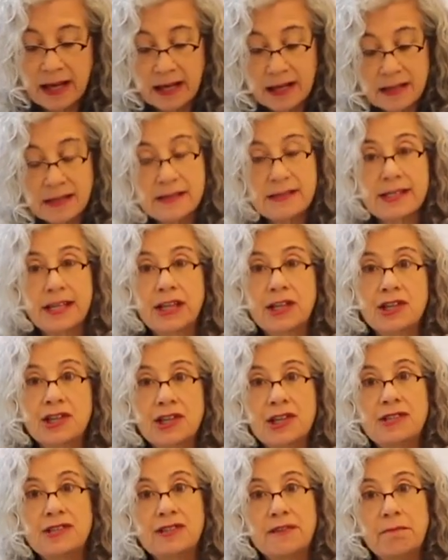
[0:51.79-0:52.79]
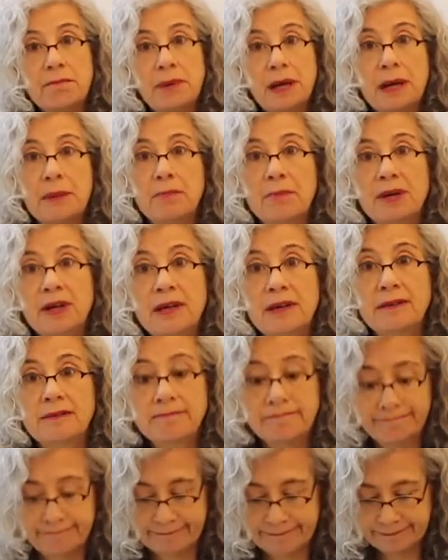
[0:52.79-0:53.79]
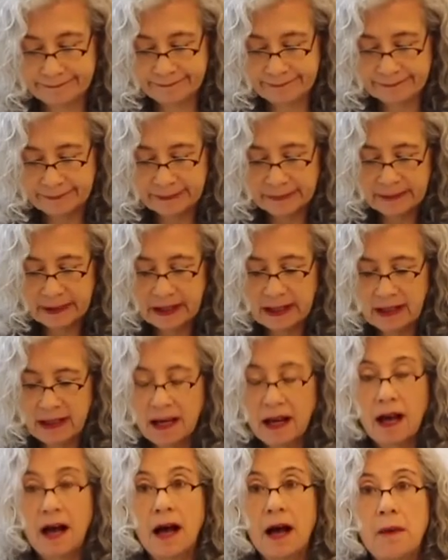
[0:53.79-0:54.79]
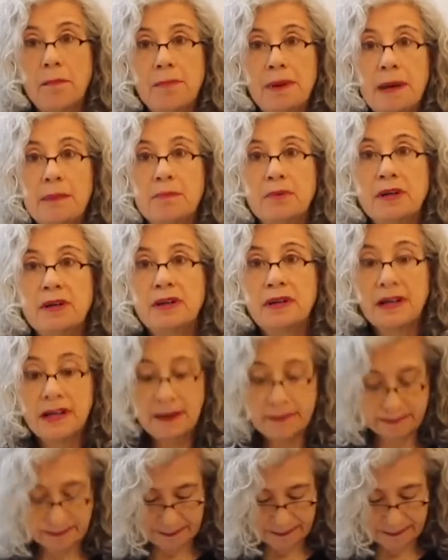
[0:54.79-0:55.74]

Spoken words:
6 sheets of paper, a paper clip,